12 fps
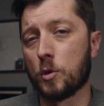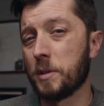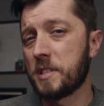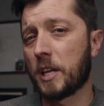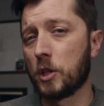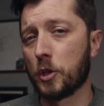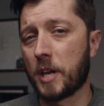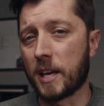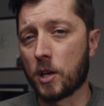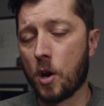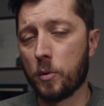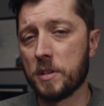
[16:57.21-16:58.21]
So let's take a look
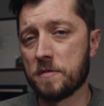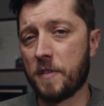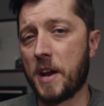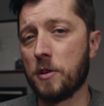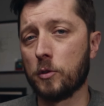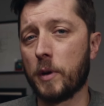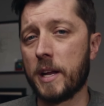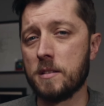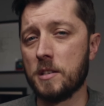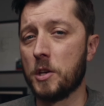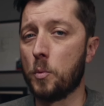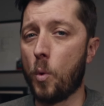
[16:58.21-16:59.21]
at Cody's final grades.
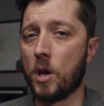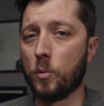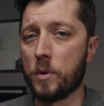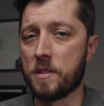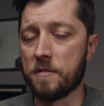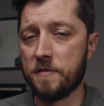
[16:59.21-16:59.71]
He did one with a